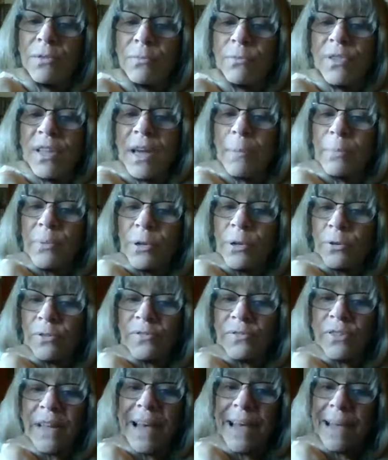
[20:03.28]
that
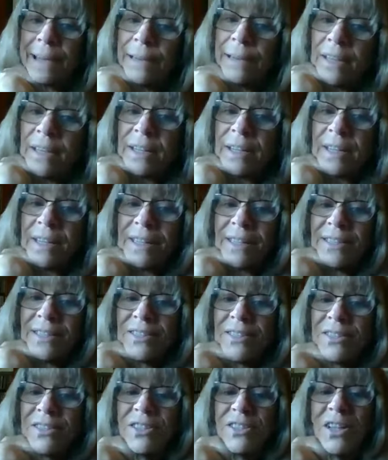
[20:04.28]
beautiful head.
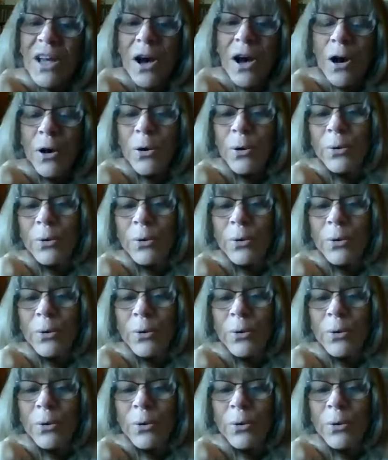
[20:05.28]
So